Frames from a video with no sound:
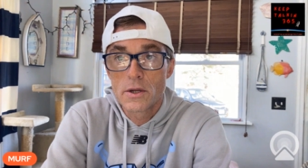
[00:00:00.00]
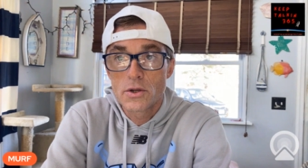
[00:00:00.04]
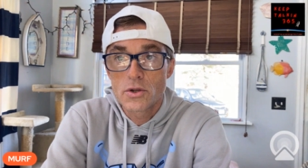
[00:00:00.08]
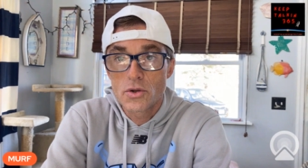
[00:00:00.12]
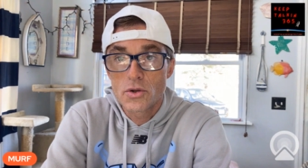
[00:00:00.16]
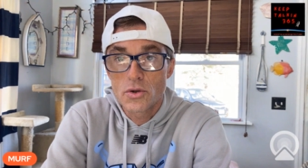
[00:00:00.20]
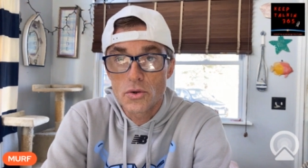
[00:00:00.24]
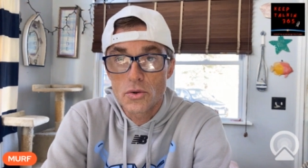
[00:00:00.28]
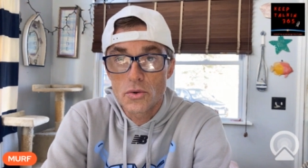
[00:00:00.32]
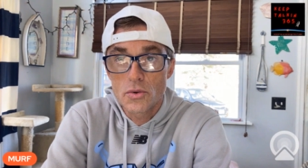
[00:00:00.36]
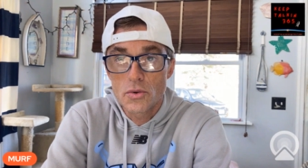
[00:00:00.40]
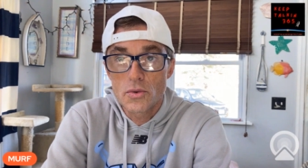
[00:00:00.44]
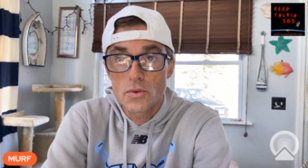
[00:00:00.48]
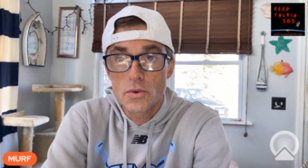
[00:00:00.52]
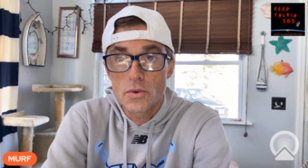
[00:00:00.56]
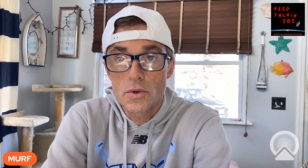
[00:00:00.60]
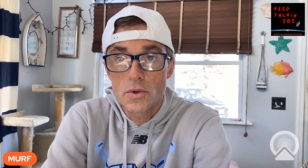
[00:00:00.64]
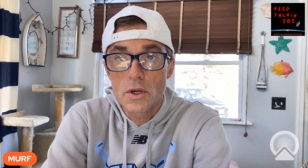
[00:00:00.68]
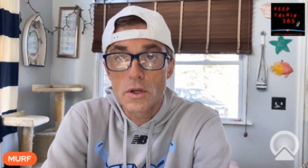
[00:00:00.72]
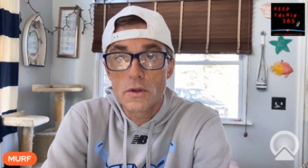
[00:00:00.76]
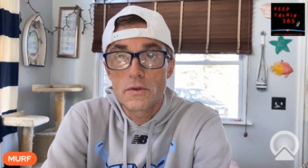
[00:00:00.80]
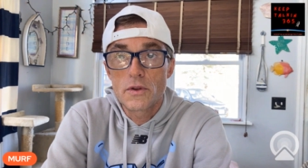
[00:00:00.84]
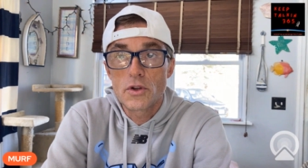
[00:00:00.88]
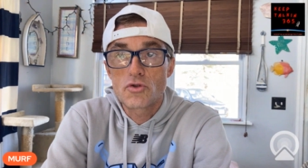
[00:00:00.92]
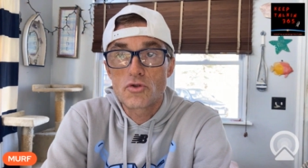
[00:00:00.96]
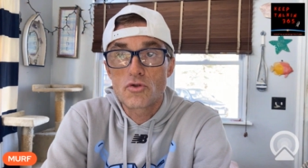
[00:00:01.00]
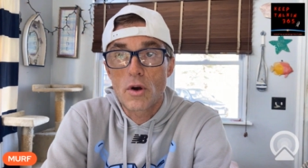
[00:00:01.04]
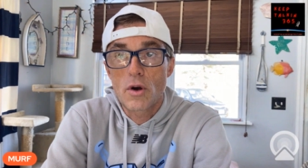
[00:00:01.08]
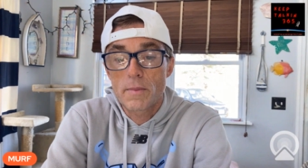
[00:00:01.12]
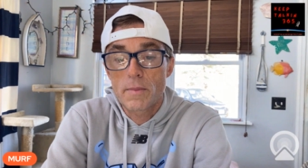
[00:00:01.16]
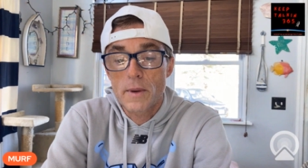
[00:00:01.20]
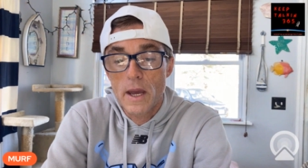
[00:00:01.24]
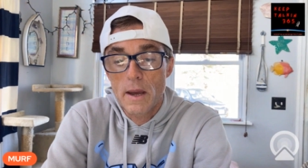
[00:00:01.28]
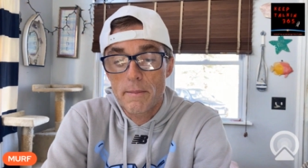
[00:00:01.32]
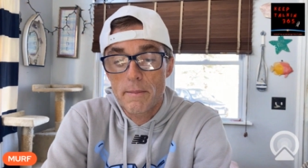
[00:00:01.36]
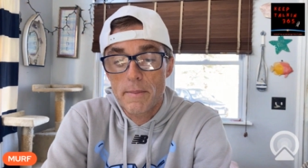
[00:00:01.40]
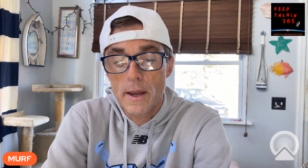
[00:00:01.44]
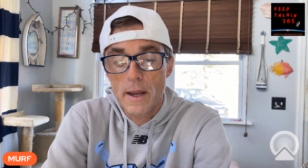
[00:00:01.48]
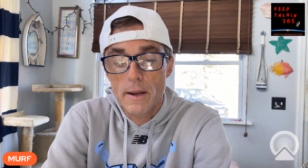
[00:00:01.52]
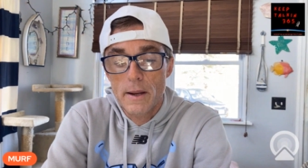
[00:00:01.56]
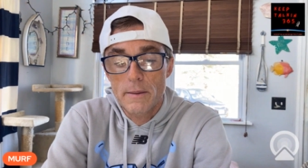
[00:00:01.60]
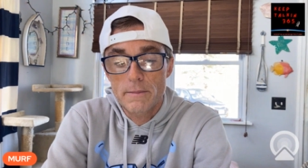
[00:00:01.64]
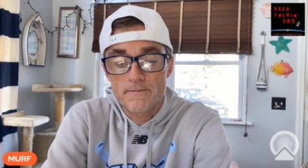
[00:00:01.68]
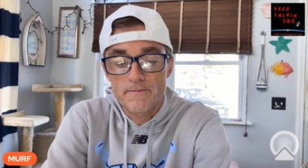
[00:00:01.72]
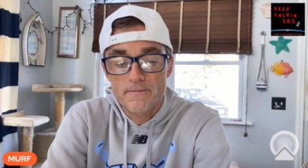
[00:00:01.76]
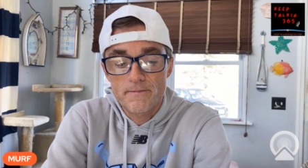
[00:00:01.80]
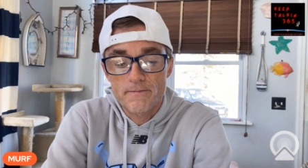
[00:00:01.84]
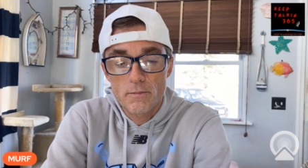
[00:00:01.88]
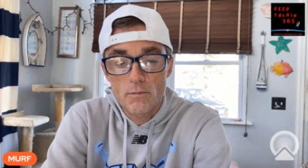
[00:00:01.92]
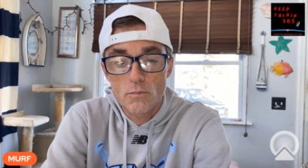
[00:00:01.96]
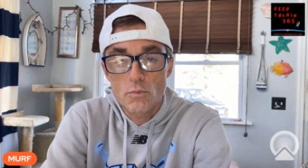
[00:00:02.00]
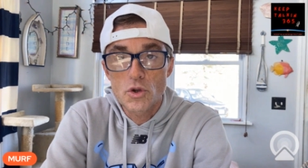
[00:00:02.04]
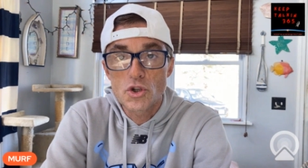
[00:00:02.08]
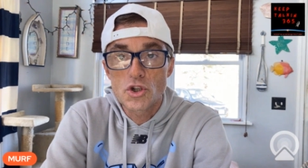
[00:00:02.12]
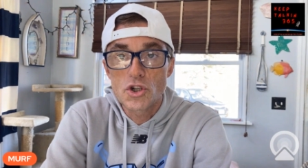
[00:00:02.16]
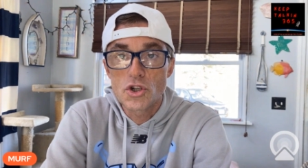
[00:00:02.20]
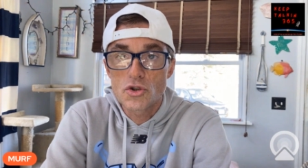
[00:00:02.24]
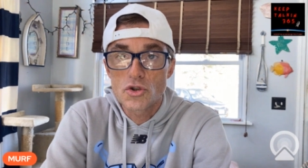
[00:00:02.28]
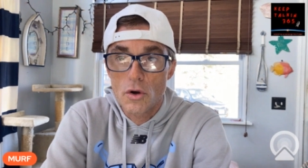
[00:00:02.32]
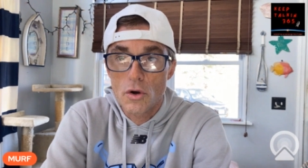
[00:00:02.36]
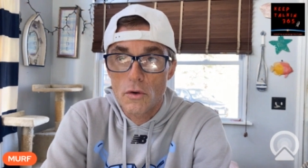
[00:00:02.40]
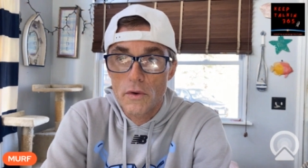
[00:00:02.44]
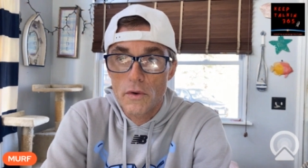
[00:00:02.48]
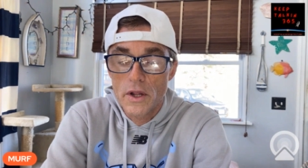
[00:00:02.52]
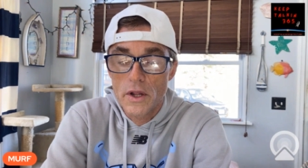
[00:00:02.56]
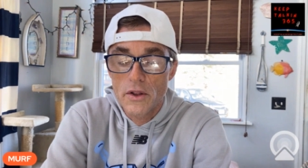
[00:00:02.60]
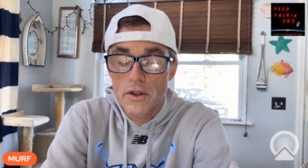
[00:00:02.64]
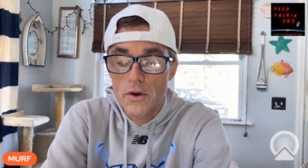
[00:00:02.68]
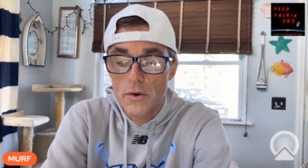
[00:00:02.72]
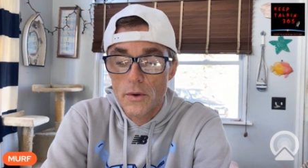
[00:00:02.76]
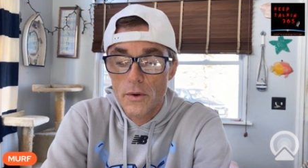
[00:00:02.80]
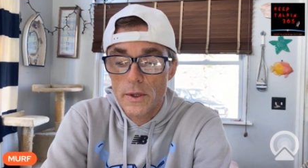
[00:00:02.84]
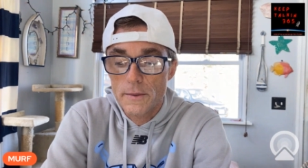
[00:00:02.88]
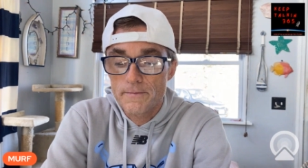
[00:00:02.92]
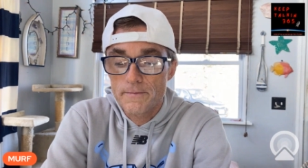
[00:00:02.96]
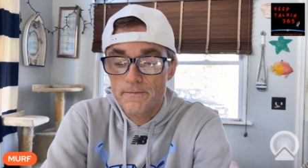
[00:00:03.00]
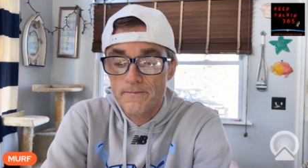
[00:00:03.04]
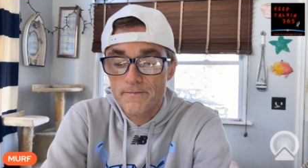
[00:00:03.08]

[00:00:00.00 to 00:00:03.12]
to the Trump campaign, which she's already doing.